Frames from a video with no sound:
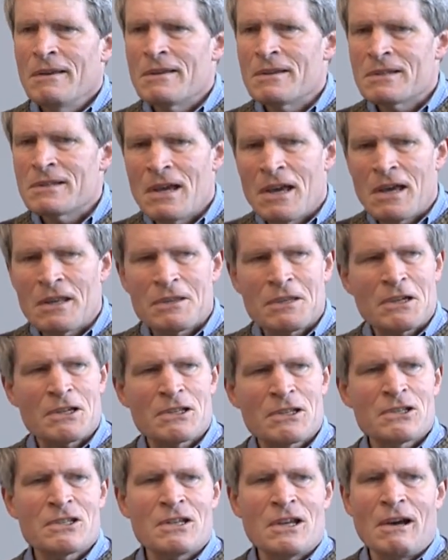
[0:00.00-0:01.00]
this
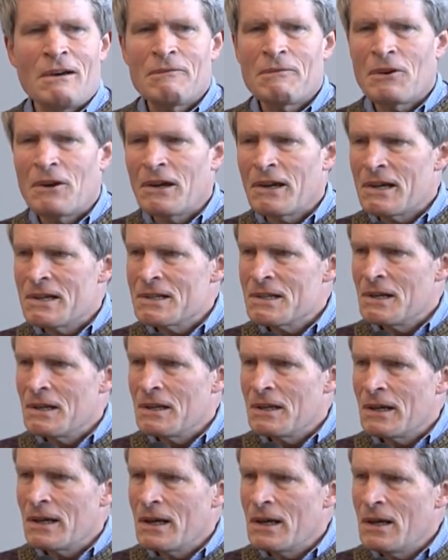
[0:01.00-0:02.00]
ethics stuff, or I guess
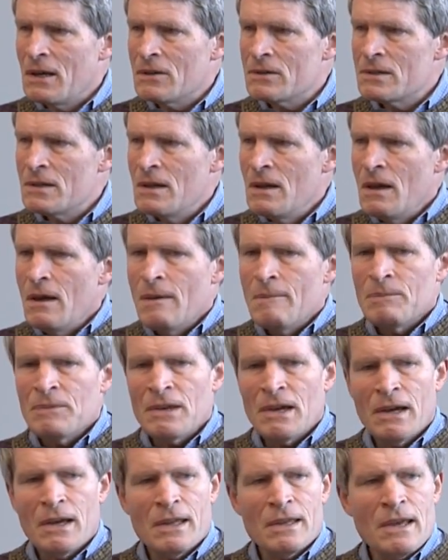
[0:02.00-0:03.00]
anything else.
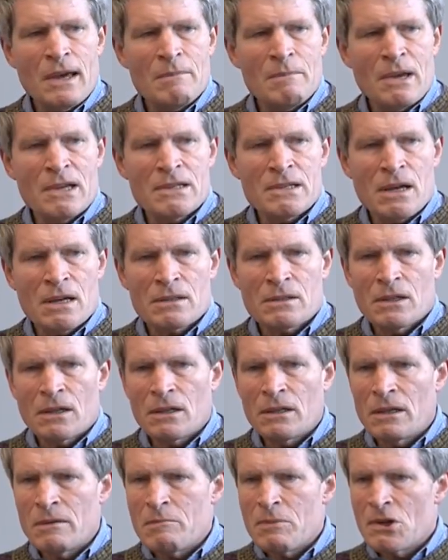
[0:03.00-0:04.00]
Uh, that may
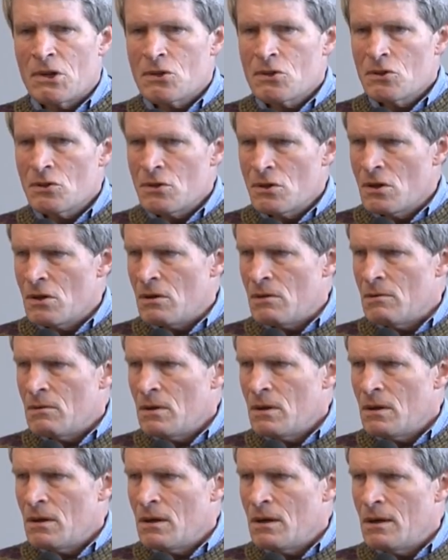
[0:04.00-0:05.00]
technically be true,
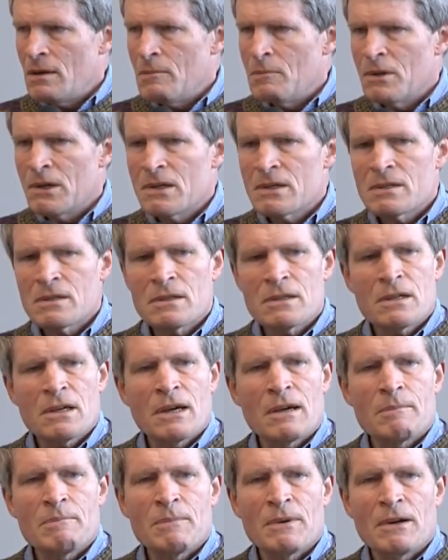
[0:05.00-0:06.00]
but it's a
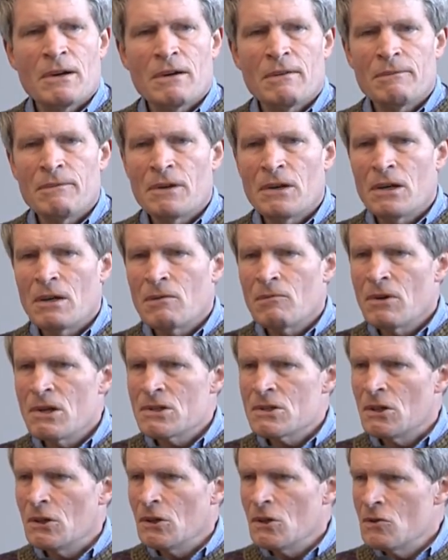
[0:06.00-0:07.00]
type of
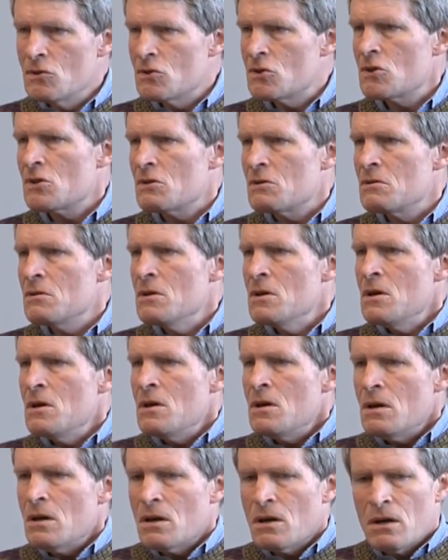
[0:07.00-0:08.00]
resolution
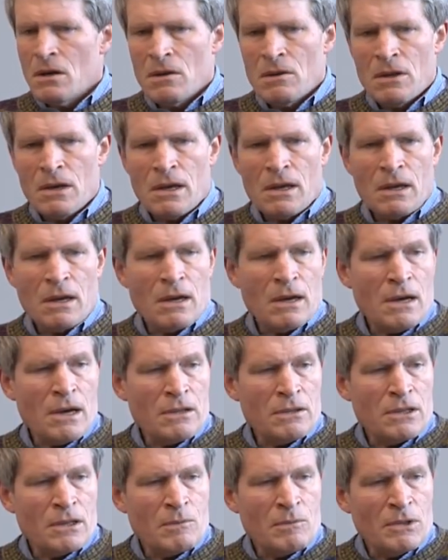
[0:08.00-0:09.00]
uh, that
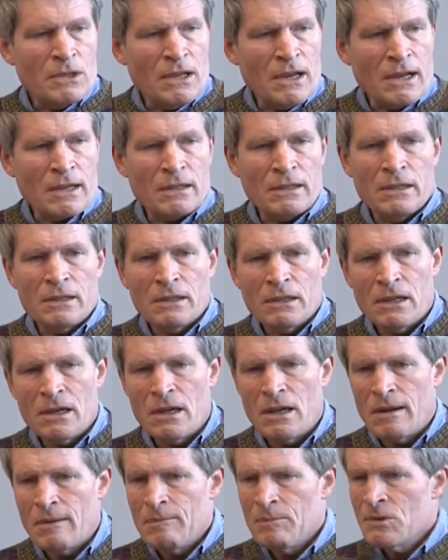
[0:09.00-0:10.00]
I think would likely
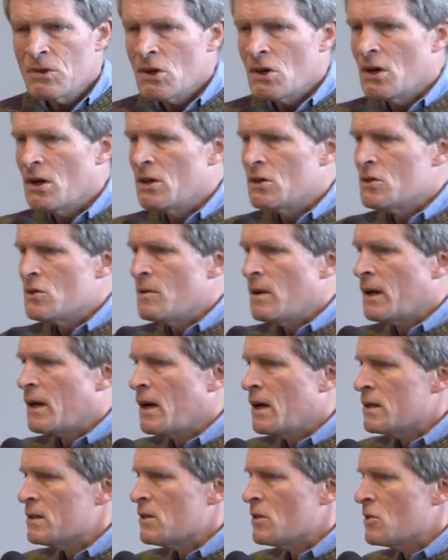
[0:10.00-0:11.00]
lead uh, to a
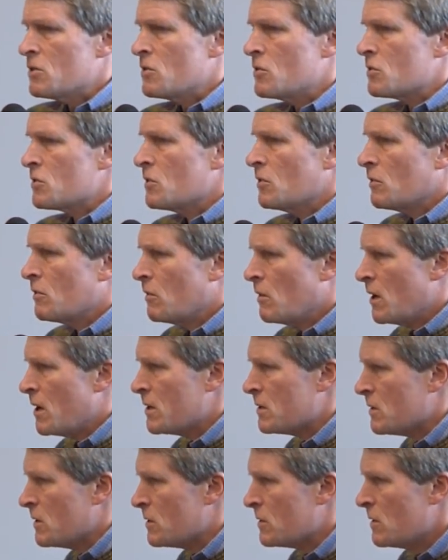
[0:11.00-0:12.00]
constitutional
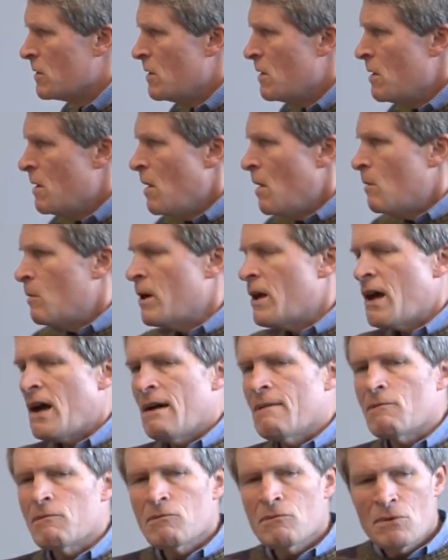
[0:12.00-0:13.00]
crisis. We
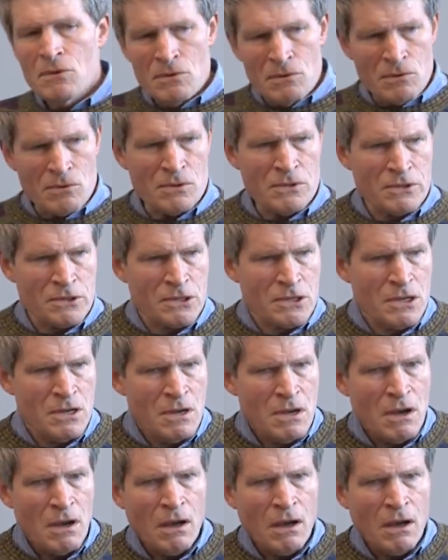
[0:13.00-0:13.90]
have rules